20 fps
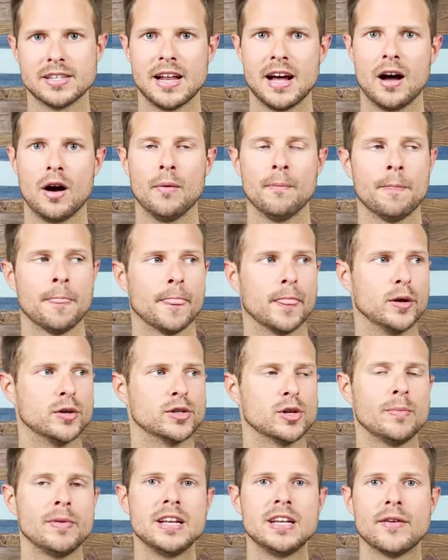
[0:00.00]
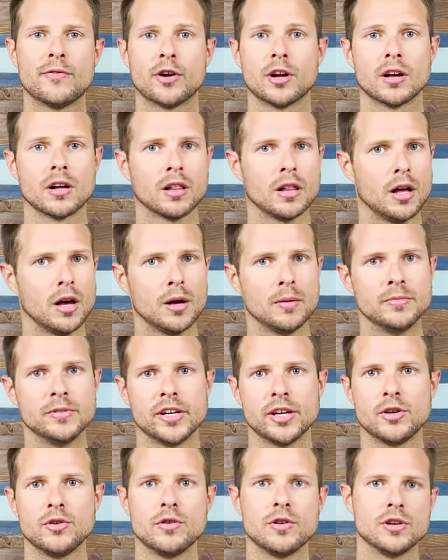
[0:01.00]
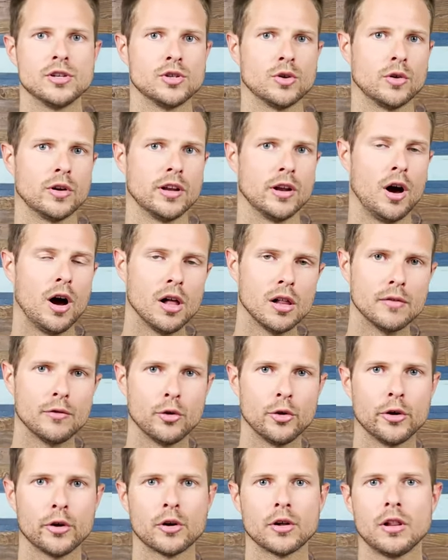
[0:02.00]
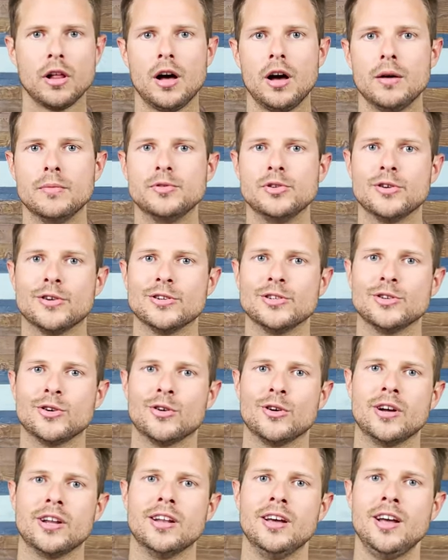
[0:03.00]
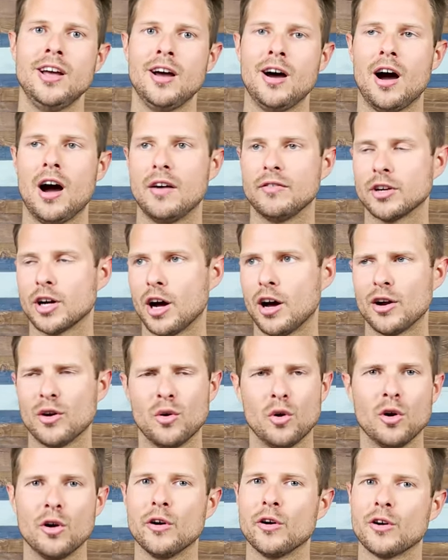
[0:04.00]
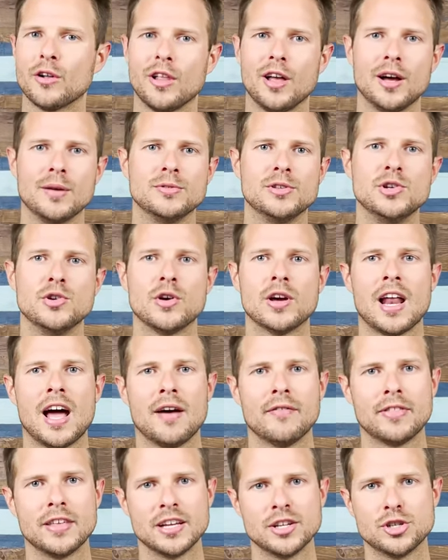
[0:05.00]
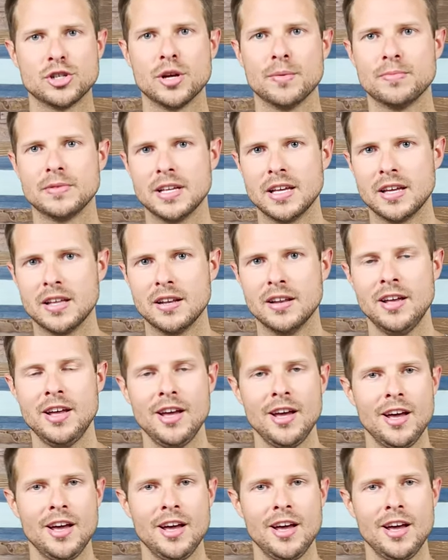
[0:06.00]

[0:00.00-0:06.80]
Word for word: Now, there's so many different clubs, like you can join olive oil clubs, you can join avocado oil clubs, you can have things shipped in,